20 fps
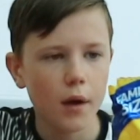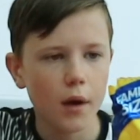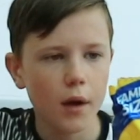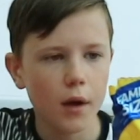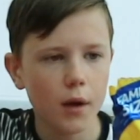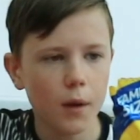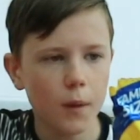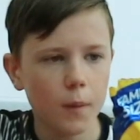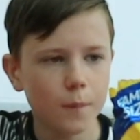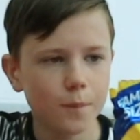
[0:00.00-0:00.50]

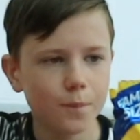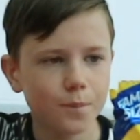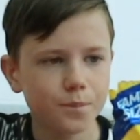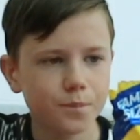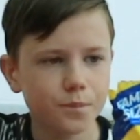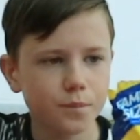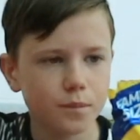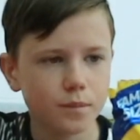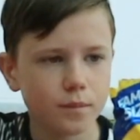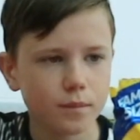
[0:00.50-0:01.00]

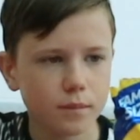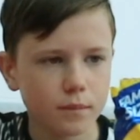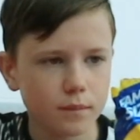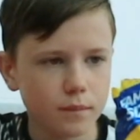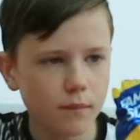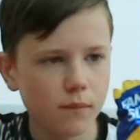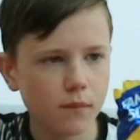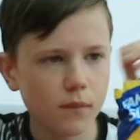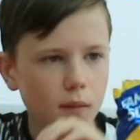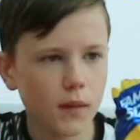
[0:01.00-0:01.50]
Um,
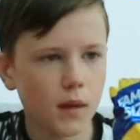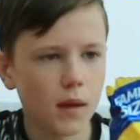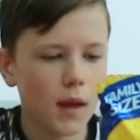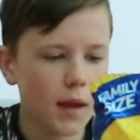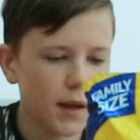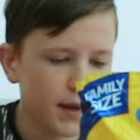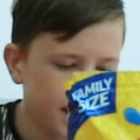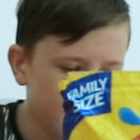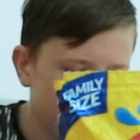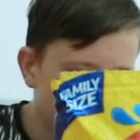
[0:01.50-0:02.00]

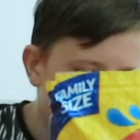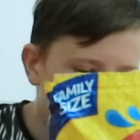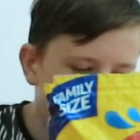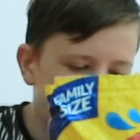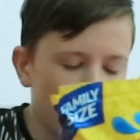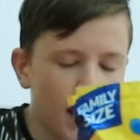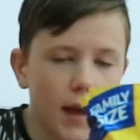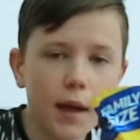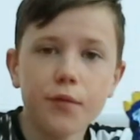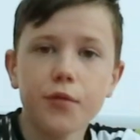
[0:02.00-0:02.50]
and yeah,
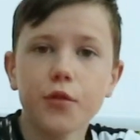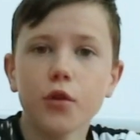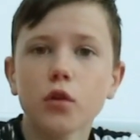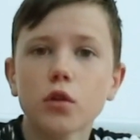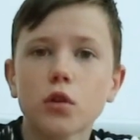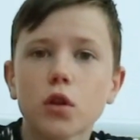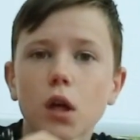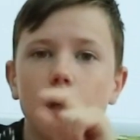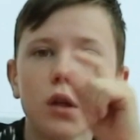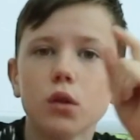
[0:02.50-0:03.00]
if
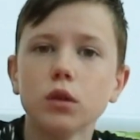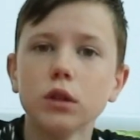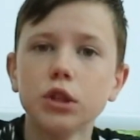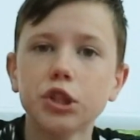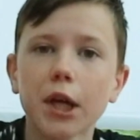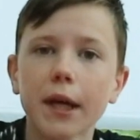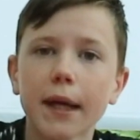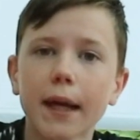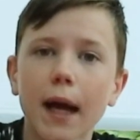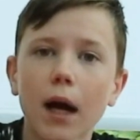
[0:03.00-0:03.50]
you go and
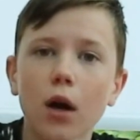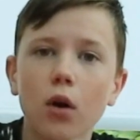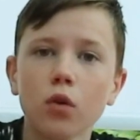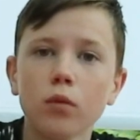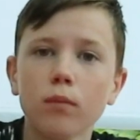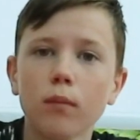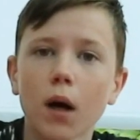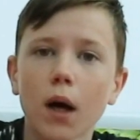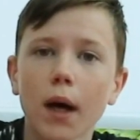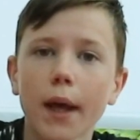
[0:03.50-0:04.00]
check
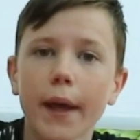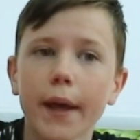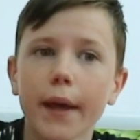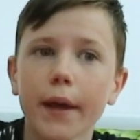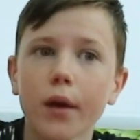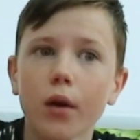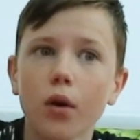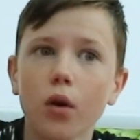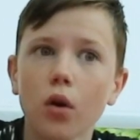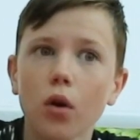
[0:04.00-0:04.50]
out
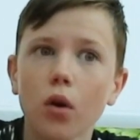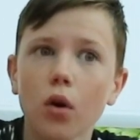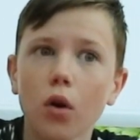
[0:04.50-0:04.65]
my